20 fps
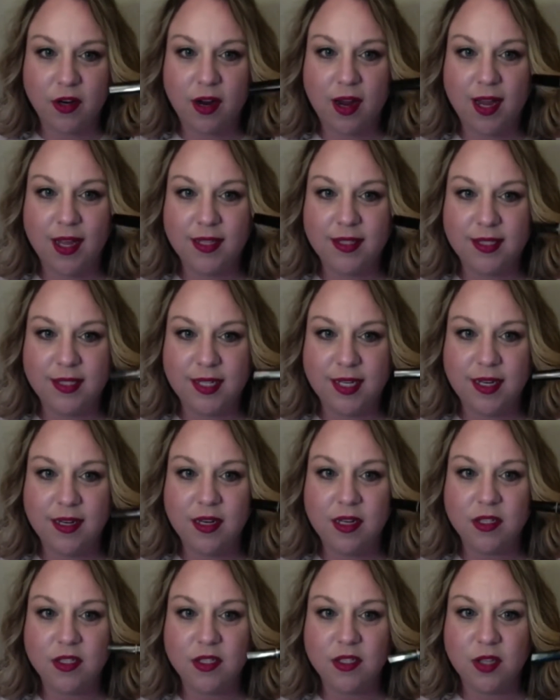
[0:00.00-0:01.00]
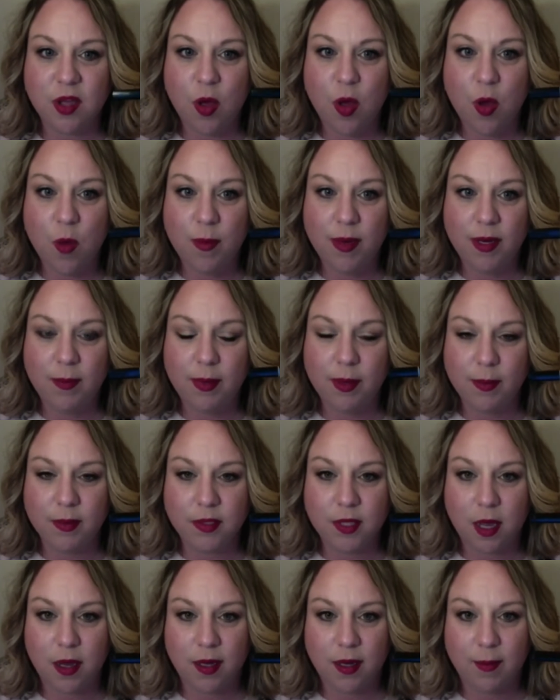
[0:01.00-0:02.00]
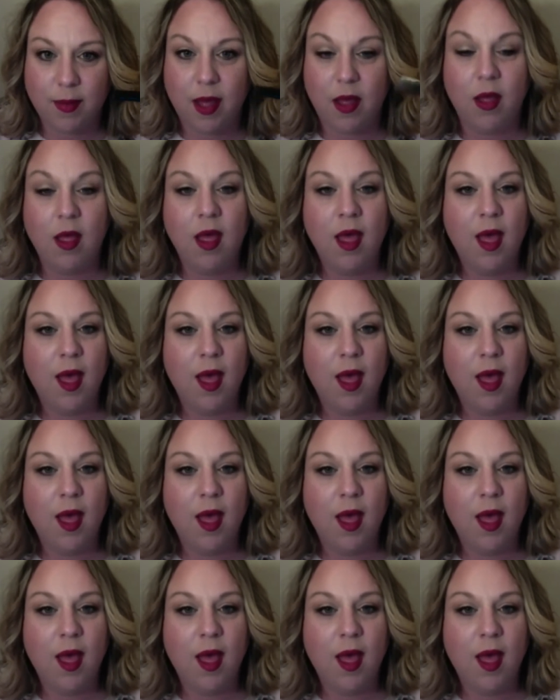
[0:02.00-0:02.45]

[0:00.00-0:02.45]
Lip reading: I had seen so many people talking about